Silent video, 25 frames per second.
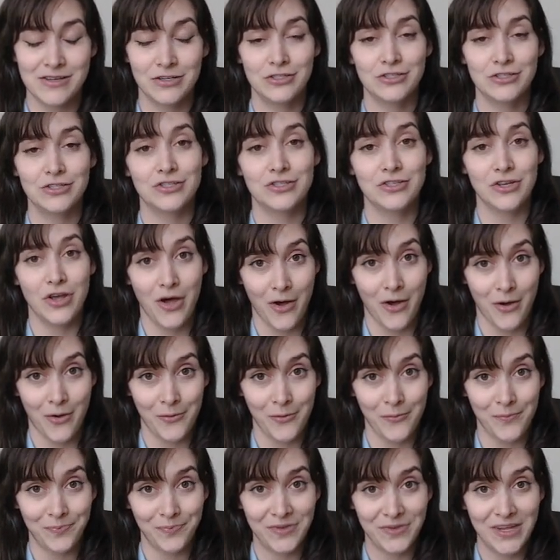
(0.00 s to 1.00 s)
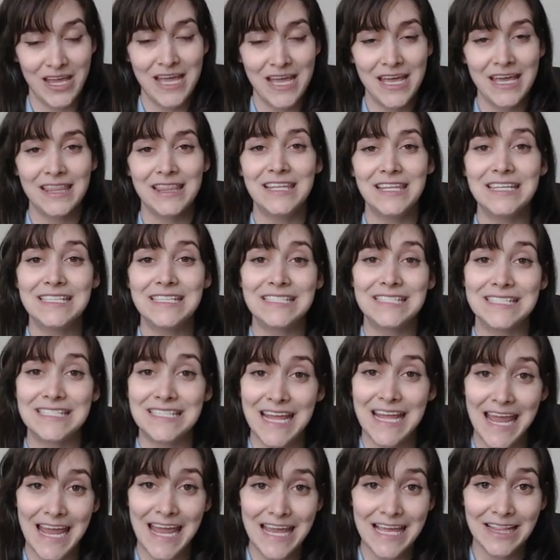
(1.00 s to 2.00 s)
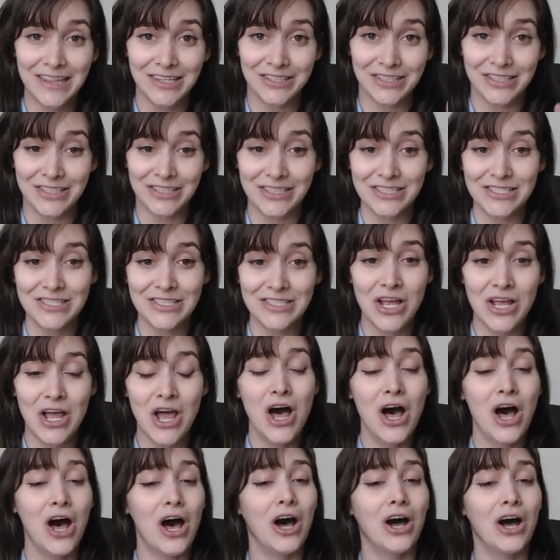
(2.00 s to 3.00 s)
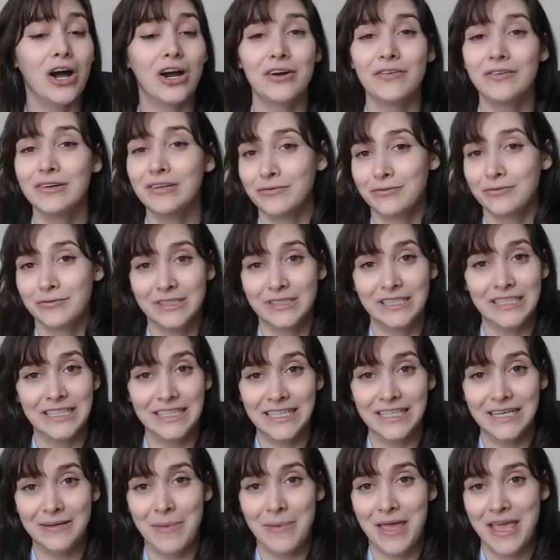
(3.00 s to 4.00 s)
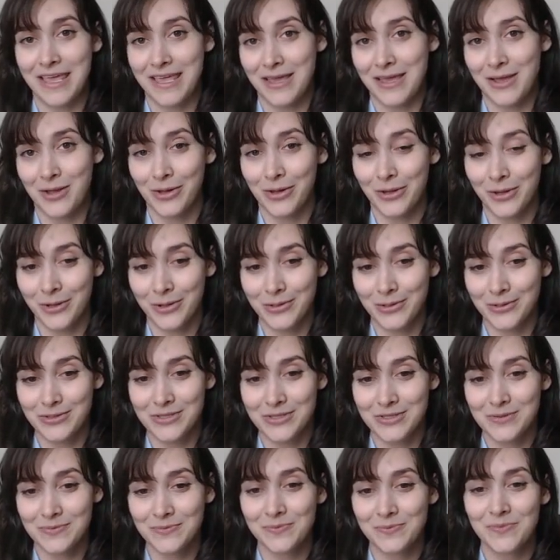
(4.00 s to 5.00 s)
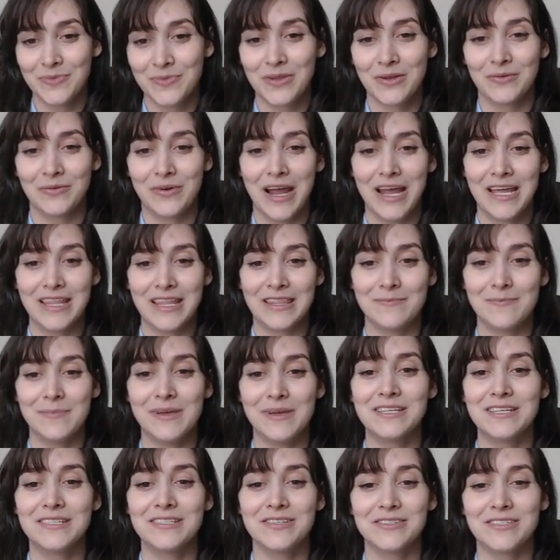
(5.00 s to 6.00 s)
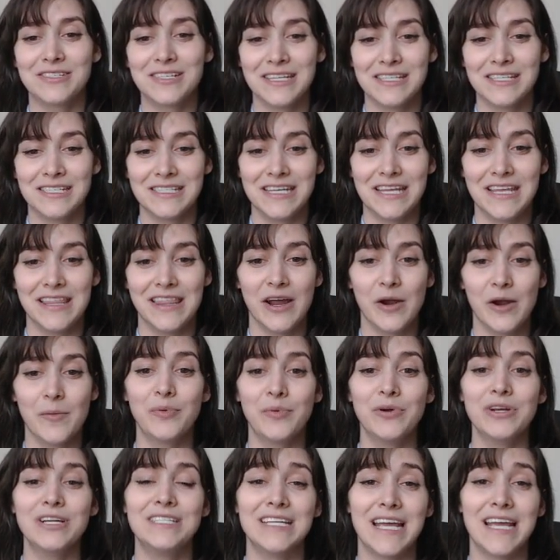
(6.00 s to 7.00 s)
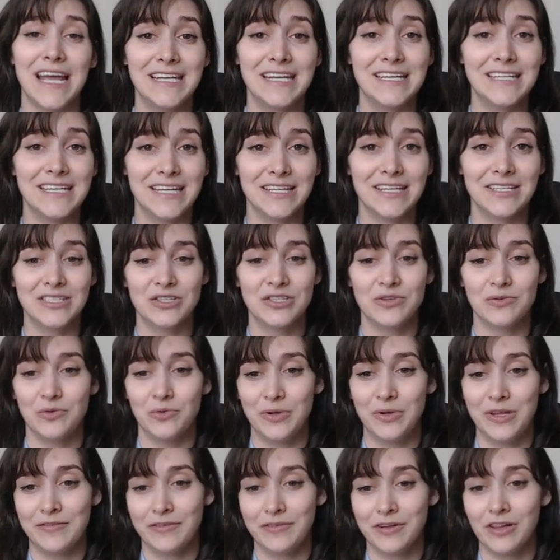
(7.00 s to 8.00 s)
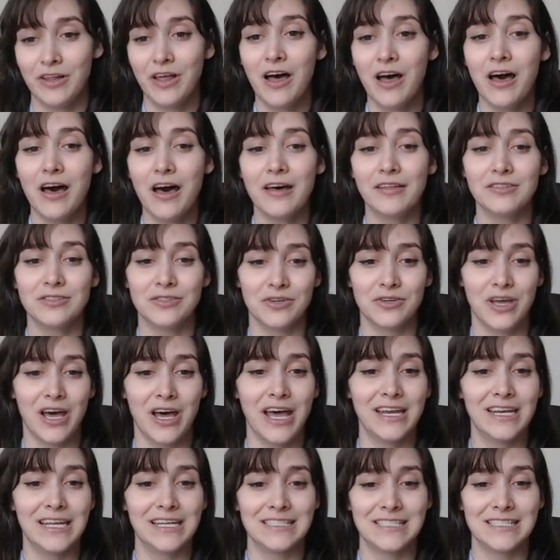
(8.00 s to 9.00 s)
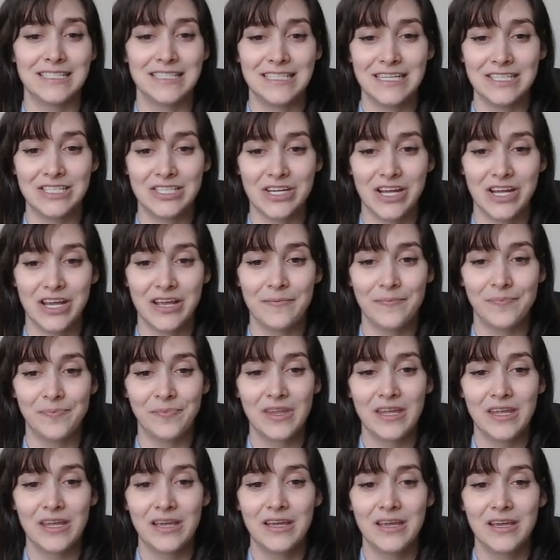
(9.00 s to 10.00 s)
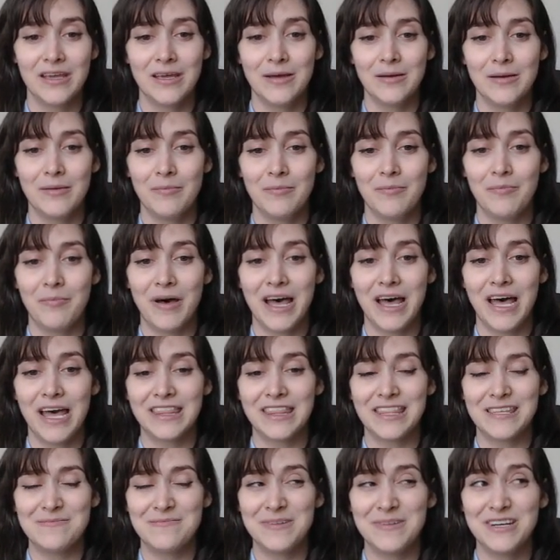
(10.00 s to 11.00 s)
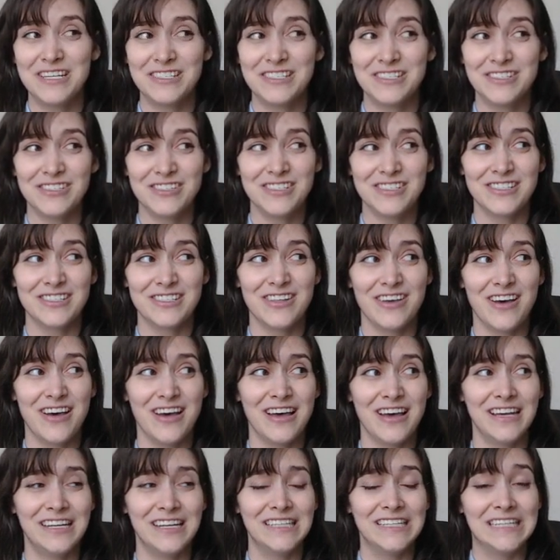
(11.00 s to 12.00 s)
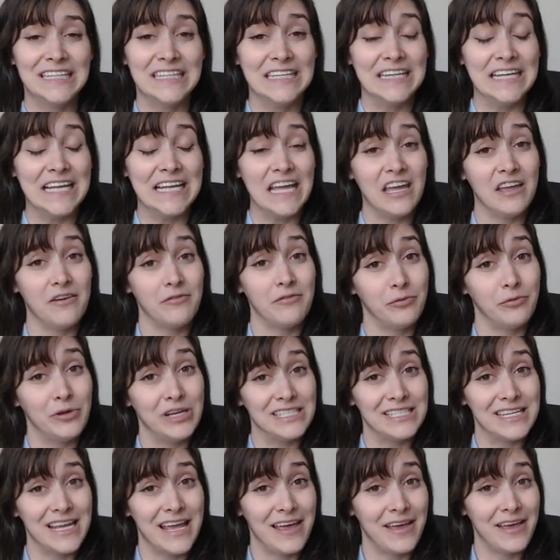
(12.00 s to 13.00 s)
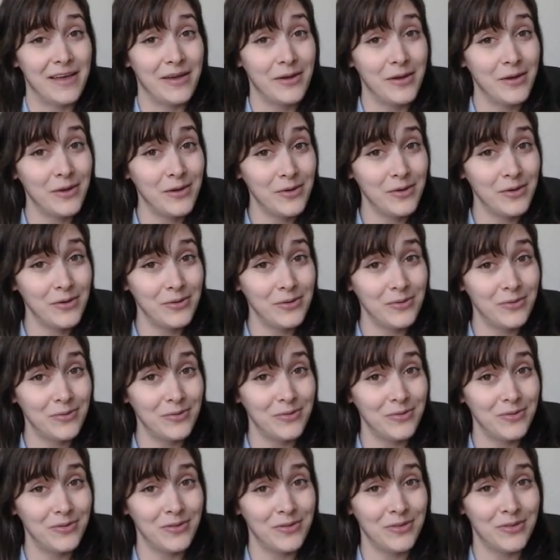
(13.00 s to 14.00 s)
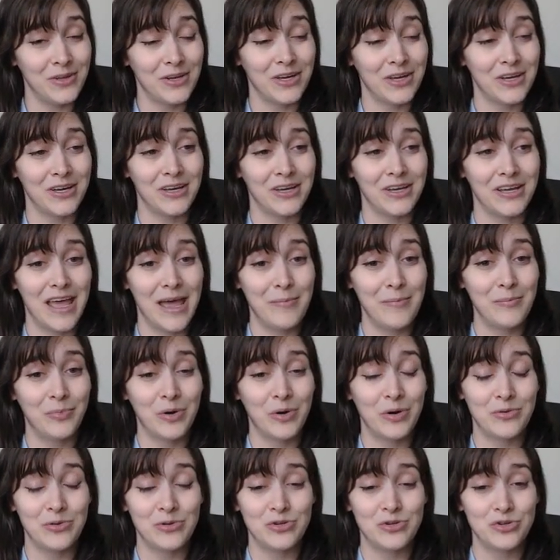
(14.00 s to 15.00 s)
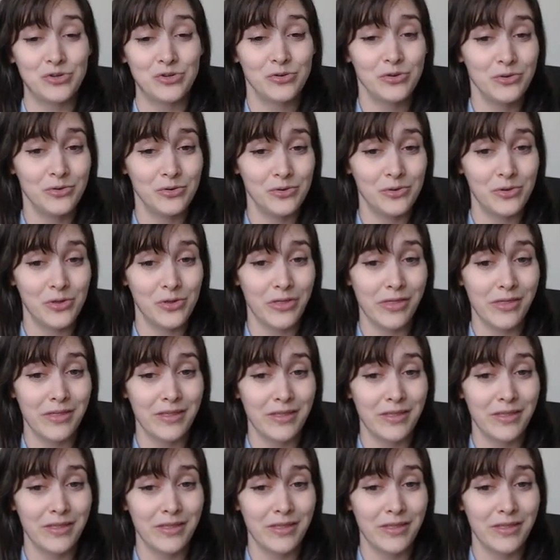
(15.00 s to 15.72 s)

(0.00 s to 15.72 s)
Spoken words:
So, these tailors aren't really making clothes, right? The ministers can see they're pretending to weave cloth, to cut and stitch it. But the ministers thought if we tell the emperor the truth,